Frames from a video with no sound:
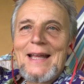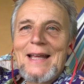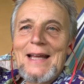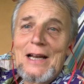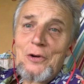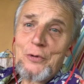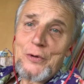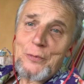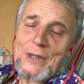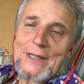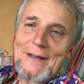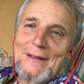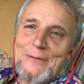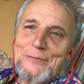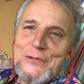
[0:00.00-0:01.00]
Hello and
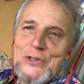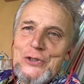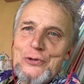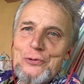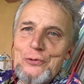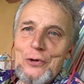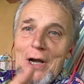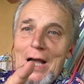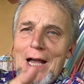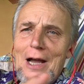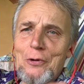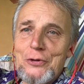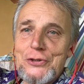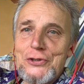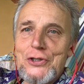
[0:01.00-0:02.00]
welcome to
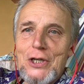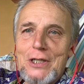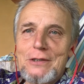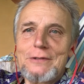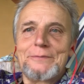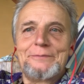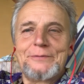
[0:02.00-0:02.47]
our channel,